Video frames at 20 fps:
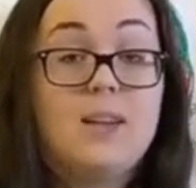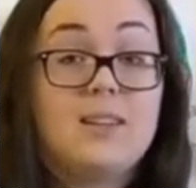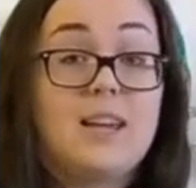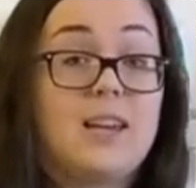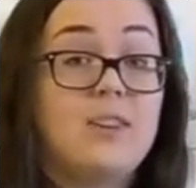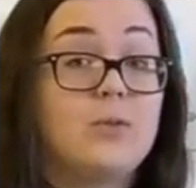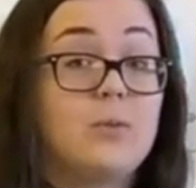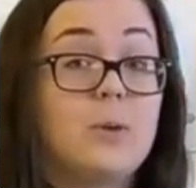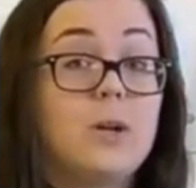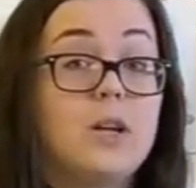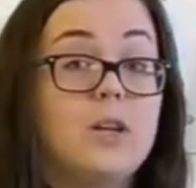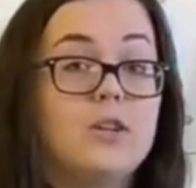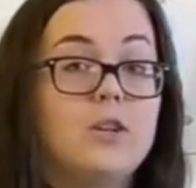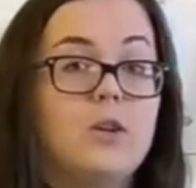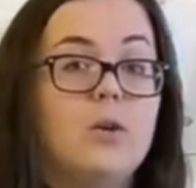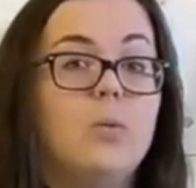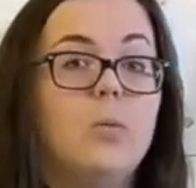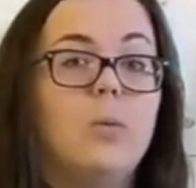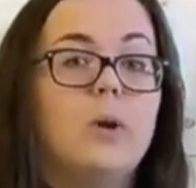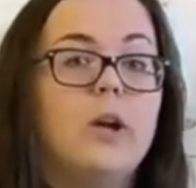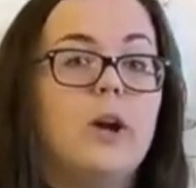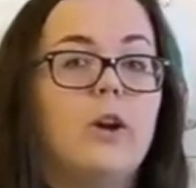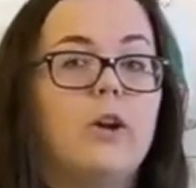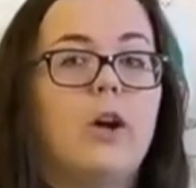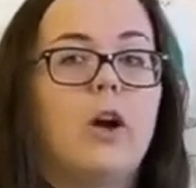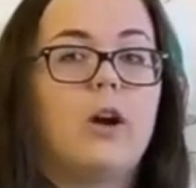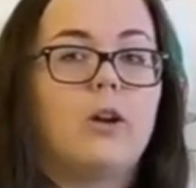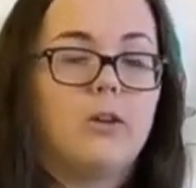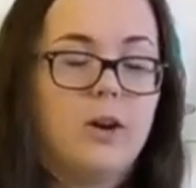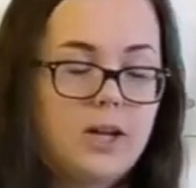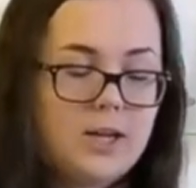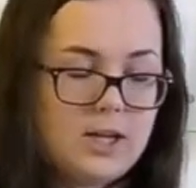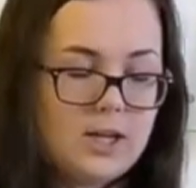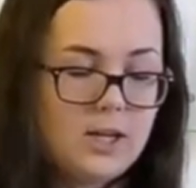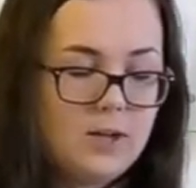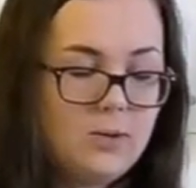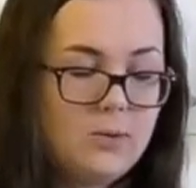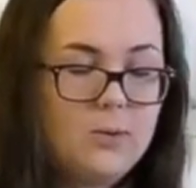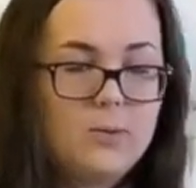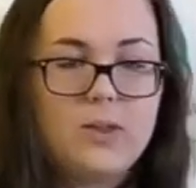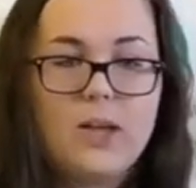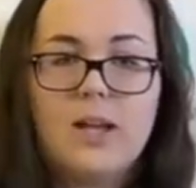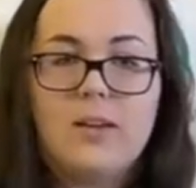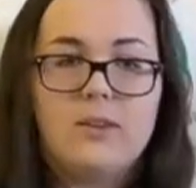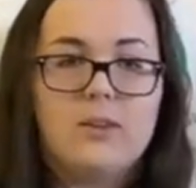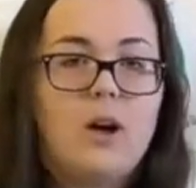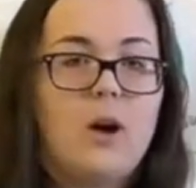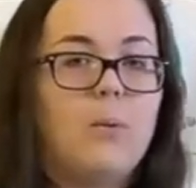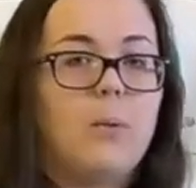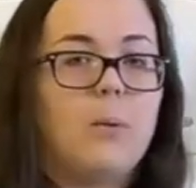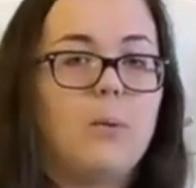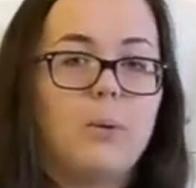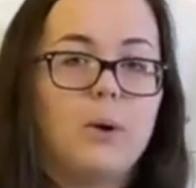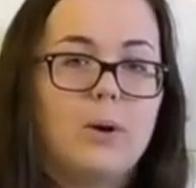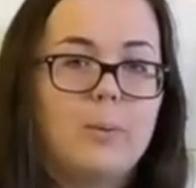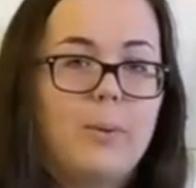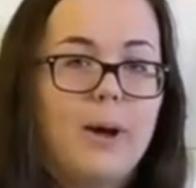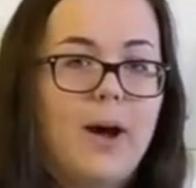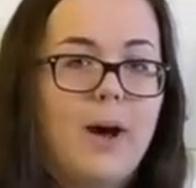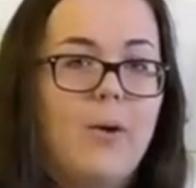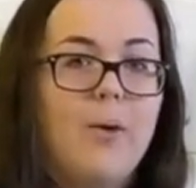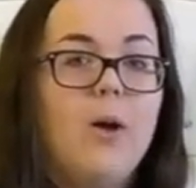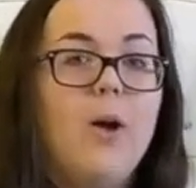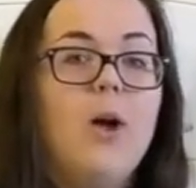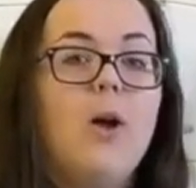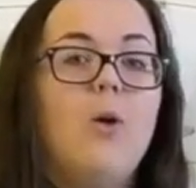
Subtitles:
Tests 1 and 2, we are not grading you. That is not what we're about.